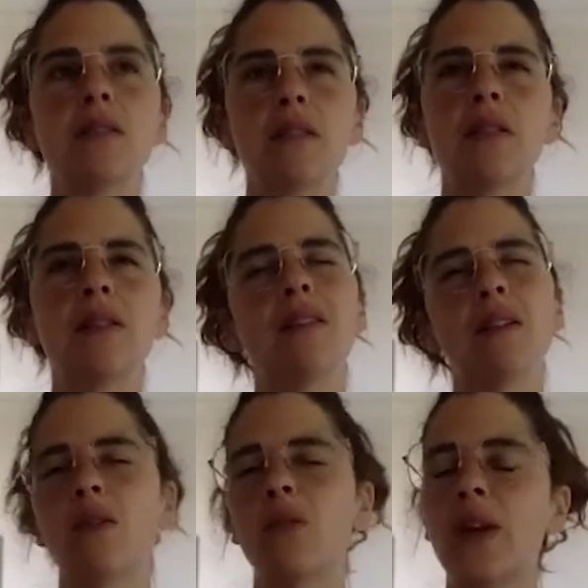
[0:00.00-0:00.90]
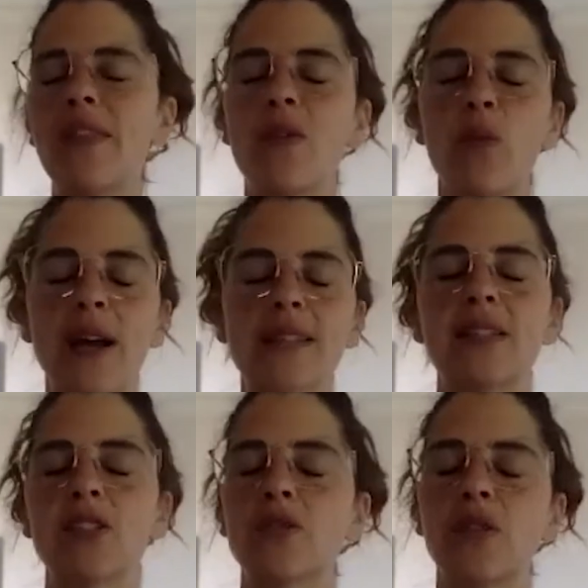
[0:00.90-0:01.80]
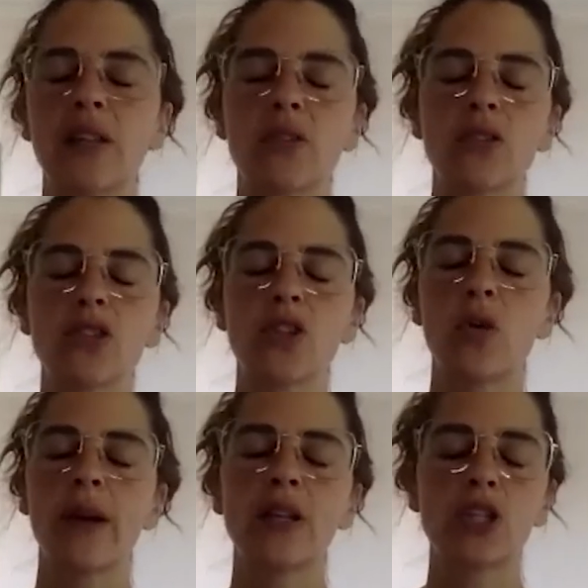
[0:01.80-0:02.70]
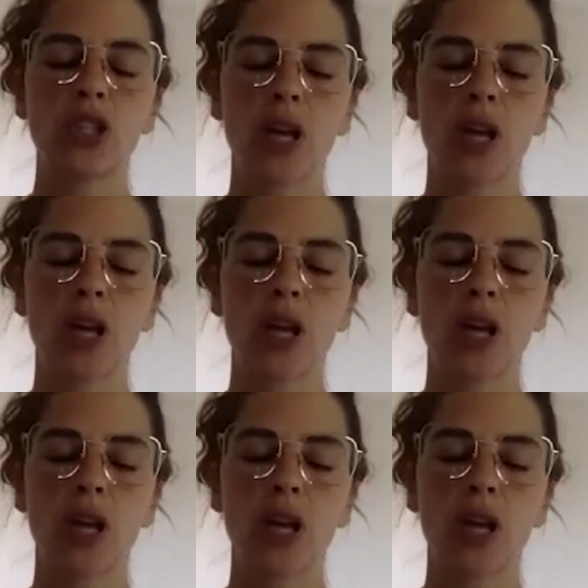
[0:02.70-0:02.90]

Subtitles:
in the West, I just feel like there's so much